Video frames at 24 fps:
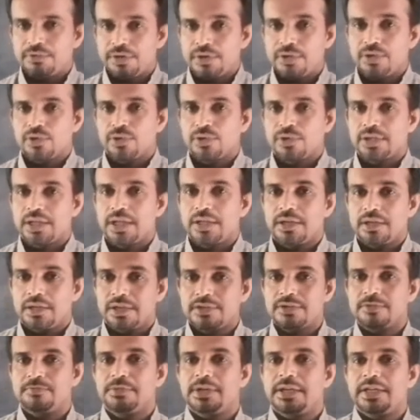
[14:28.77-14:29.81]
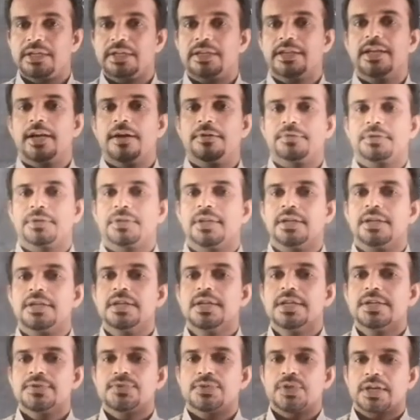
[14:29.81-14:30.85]
we know that it is immediately after
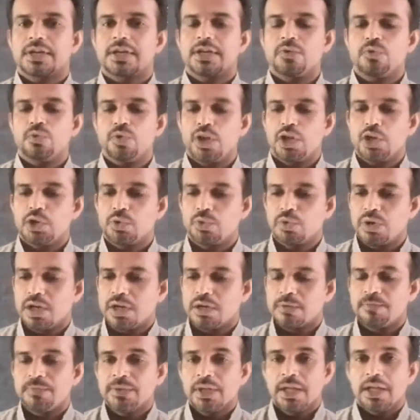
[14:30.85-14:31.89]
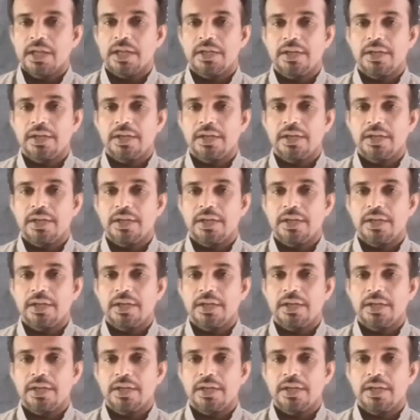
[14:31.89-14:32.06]
the Second World War,